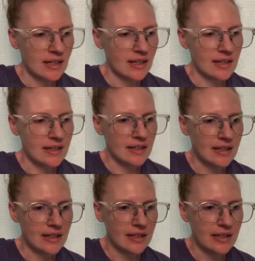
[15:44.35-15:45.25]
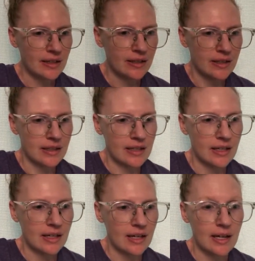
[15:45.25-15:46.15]
I
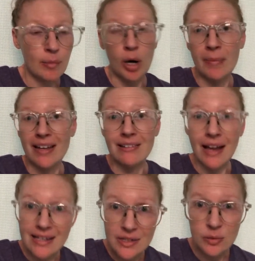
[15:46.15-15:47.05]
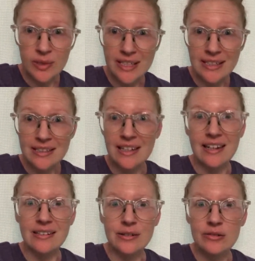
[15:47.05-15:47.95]
am on my last week
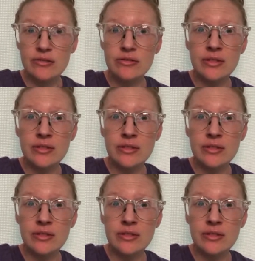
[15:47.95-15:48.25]
of